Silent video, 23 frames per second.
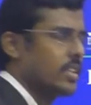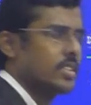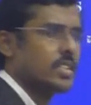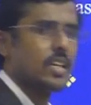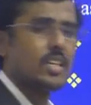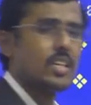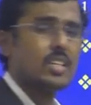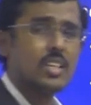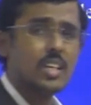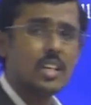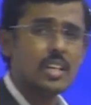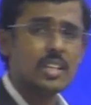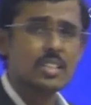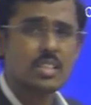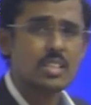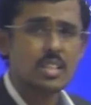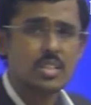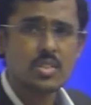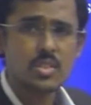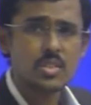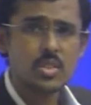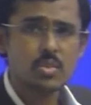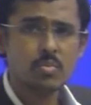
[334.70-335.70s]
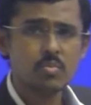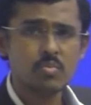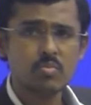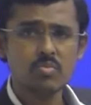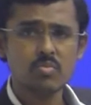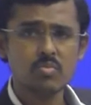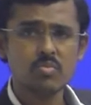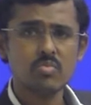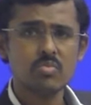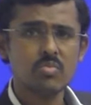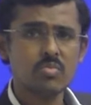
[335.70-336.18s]
us assume
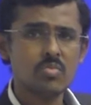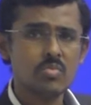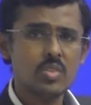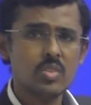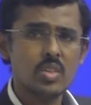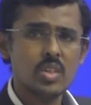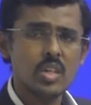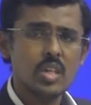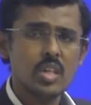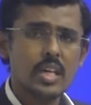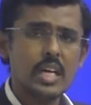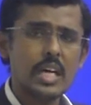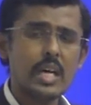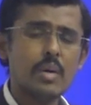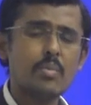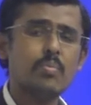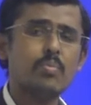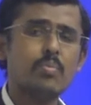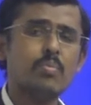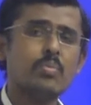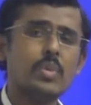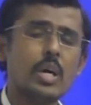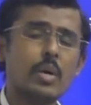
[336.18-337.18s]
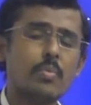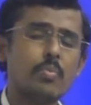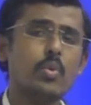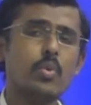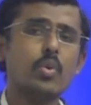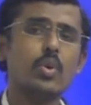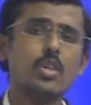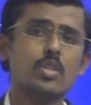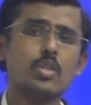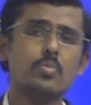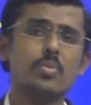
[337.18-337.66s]
a
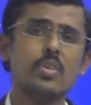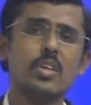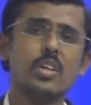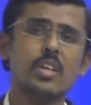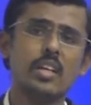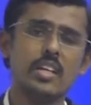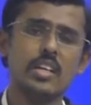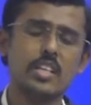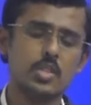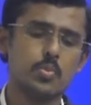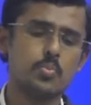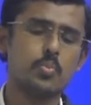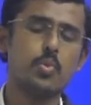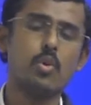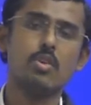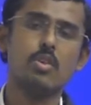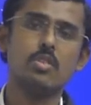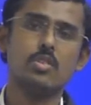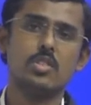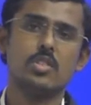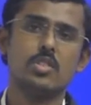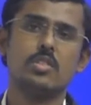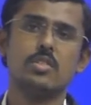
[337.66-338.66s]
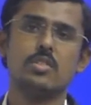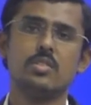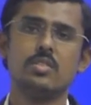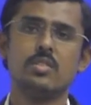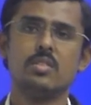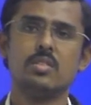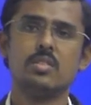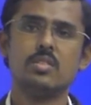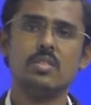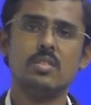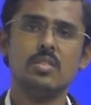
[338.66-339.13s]
porous material like a sponge,
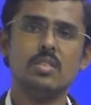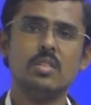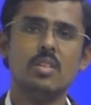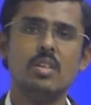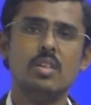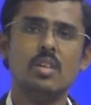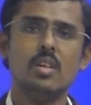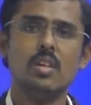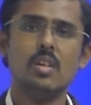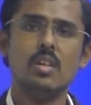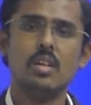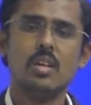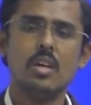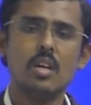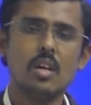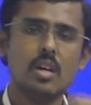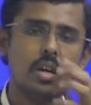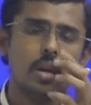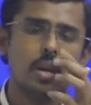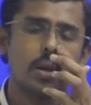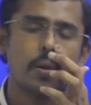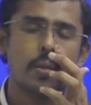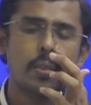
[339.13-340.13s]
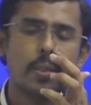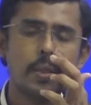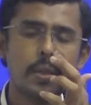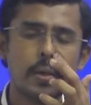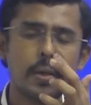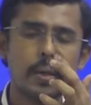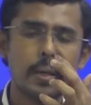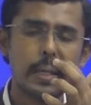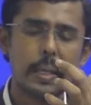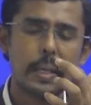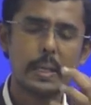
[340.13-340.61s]
or
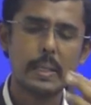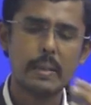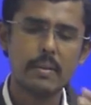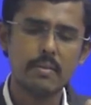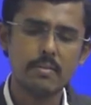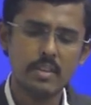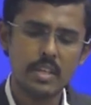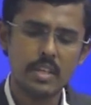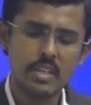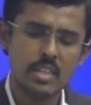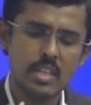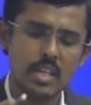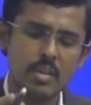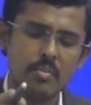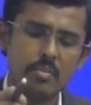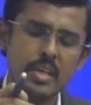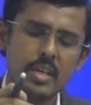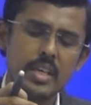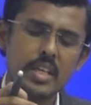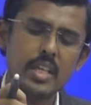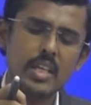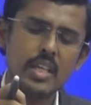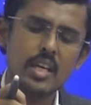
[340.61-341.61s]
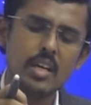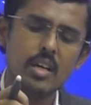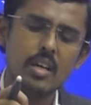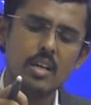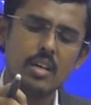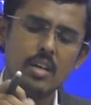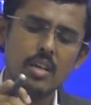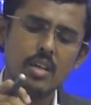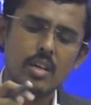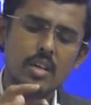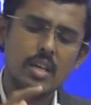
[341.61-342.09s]
when the material,
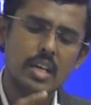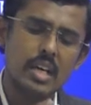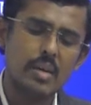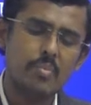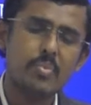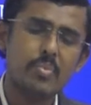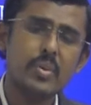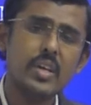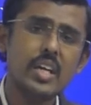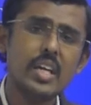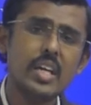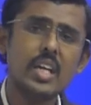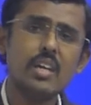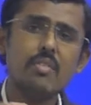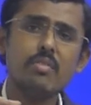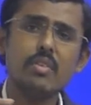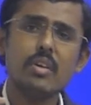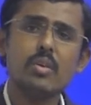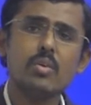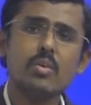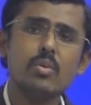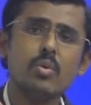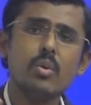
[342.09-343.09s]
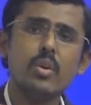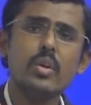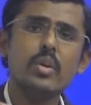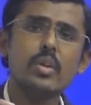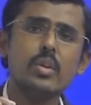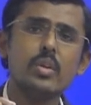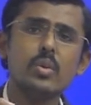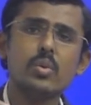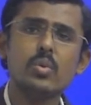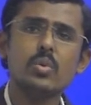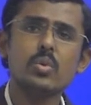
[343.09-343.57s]
a penetrant, we are going
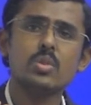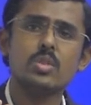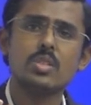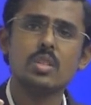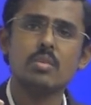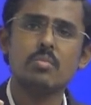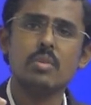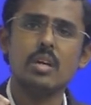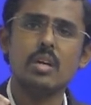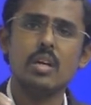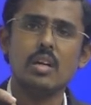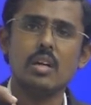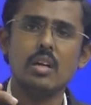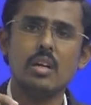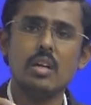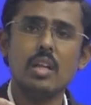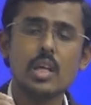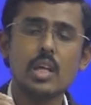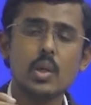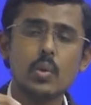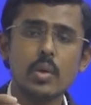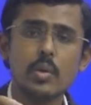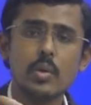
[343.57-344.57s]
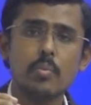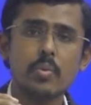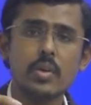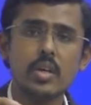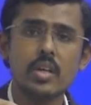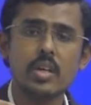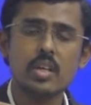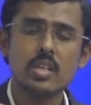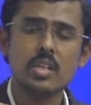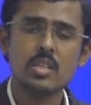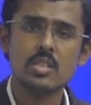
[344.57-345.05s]
to use some liquid
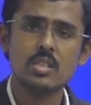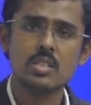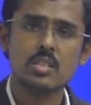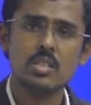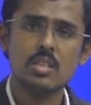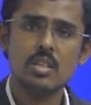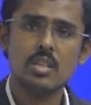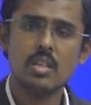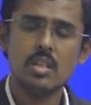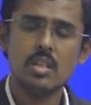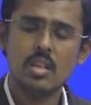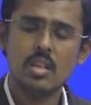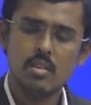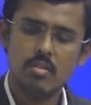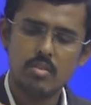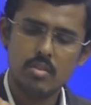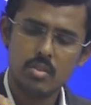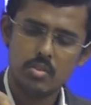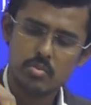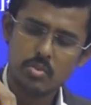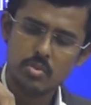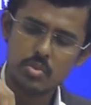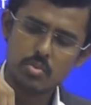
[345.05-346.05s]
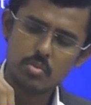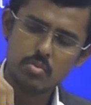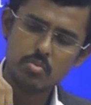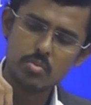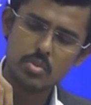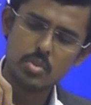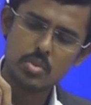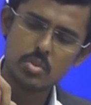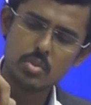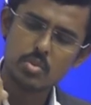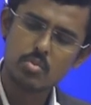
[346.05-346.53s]
penetrants
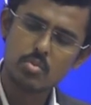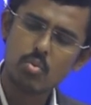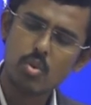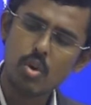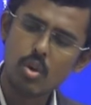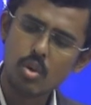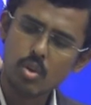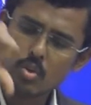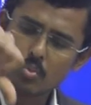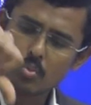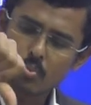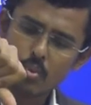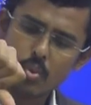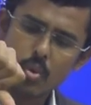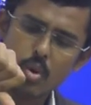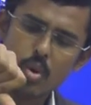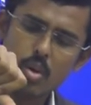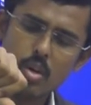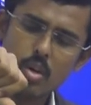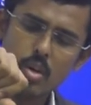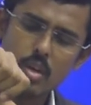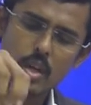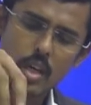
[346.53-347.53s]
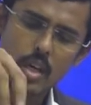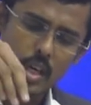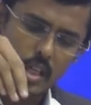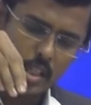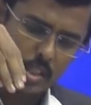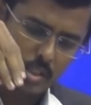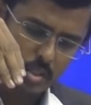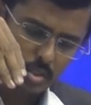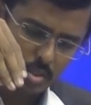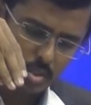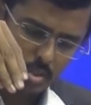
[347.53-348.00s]
which is want to pour, and
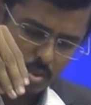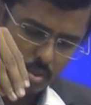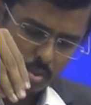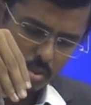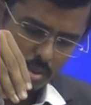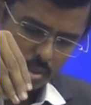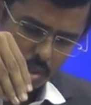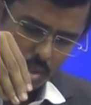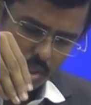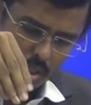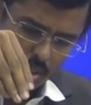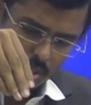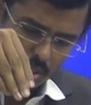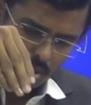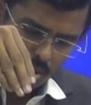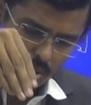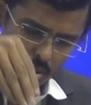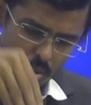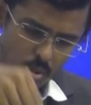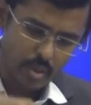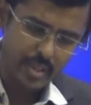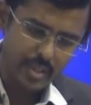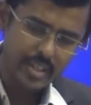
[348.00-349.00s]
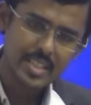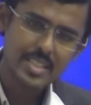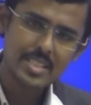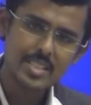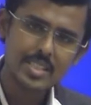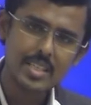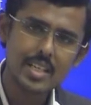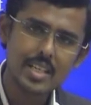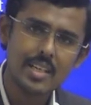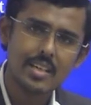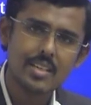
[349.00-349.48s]
it should go
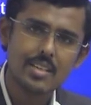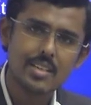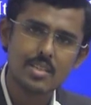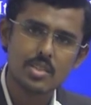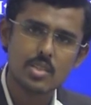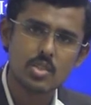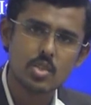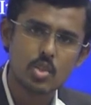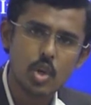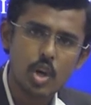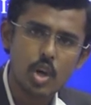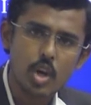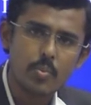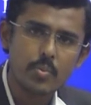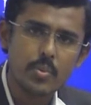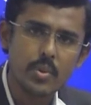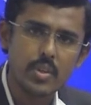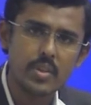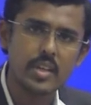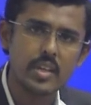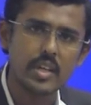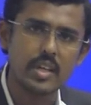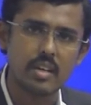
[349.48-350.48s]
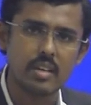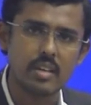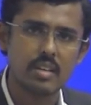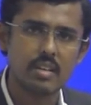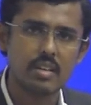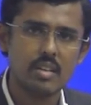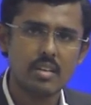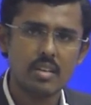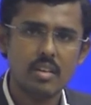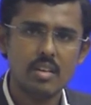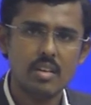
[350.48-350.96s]
inside and stop there.
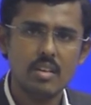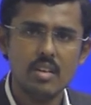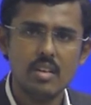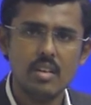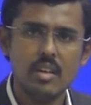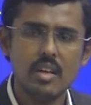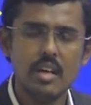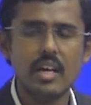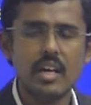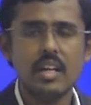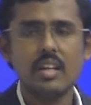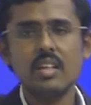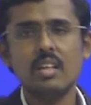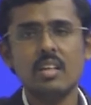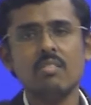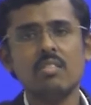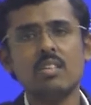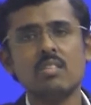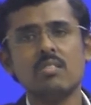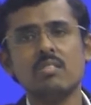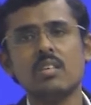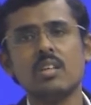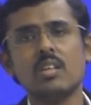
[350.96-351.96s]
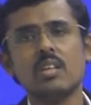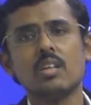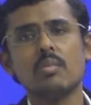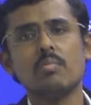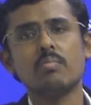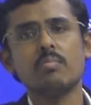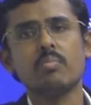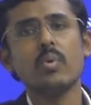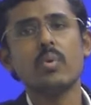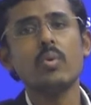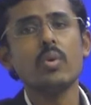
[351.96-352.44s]
And then when your
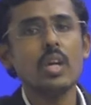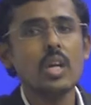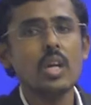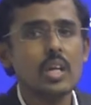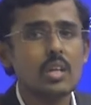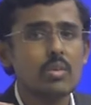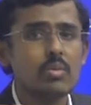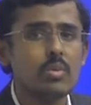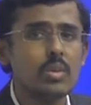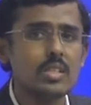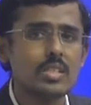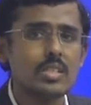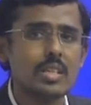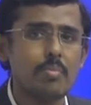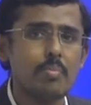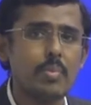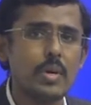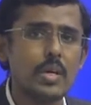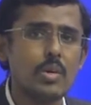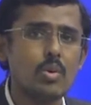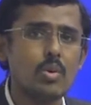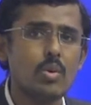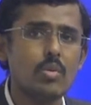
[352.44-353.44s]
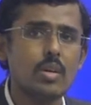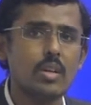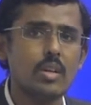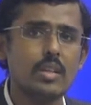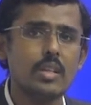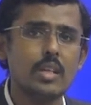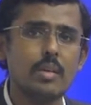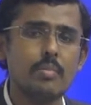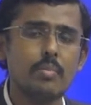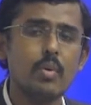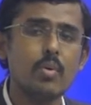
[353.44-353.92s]
powder liquid is applied over
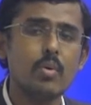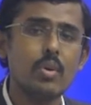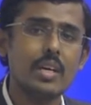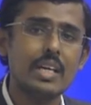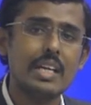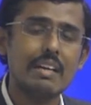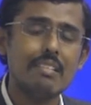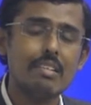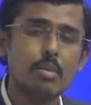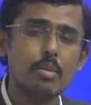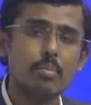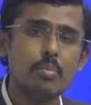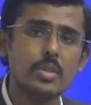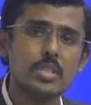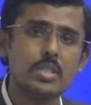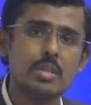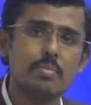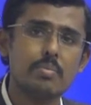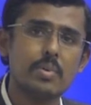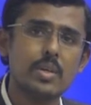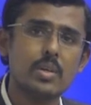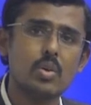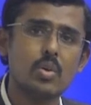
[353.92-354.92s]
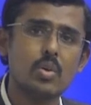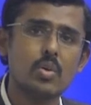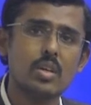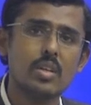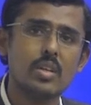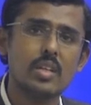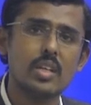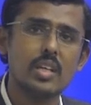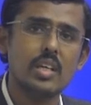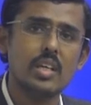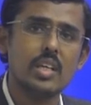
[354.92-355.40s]
there, powder developer is applied over
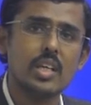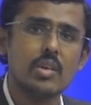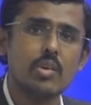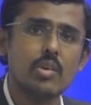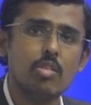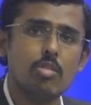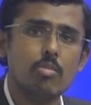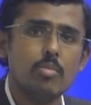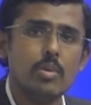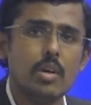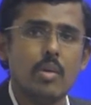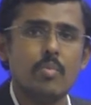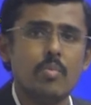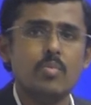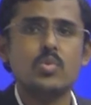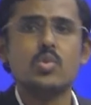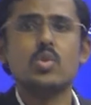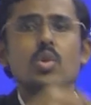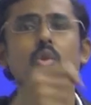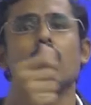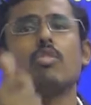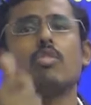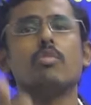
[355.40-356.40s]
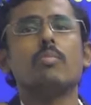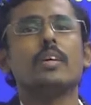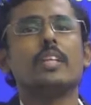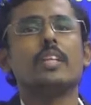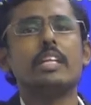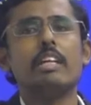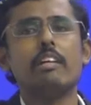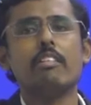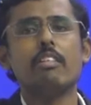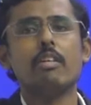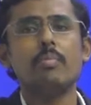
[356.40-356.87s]
there, liquid will be absorbed by the
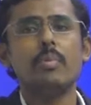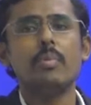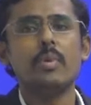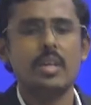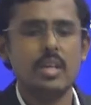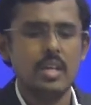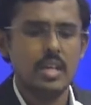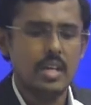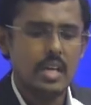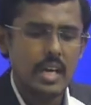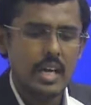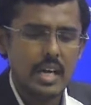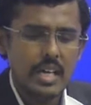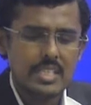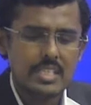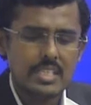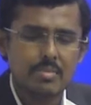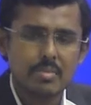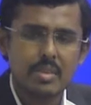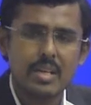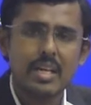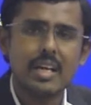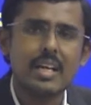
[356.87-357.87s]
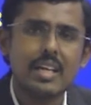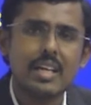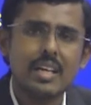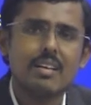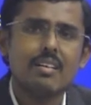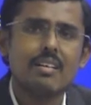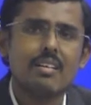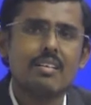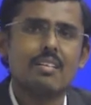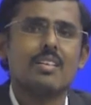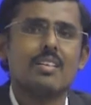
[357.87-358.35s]
developer and some color
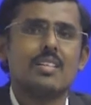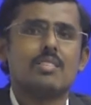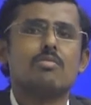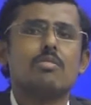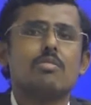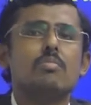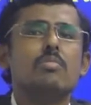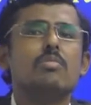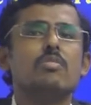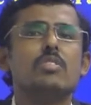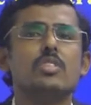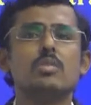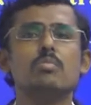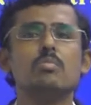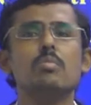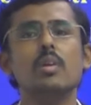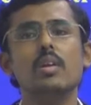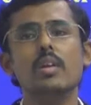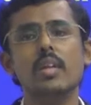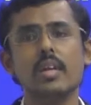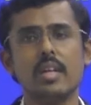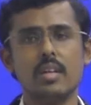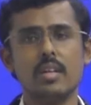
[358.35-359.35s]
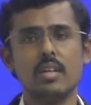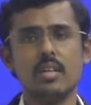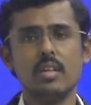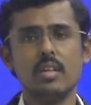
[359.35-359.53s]
contrast will be visible there.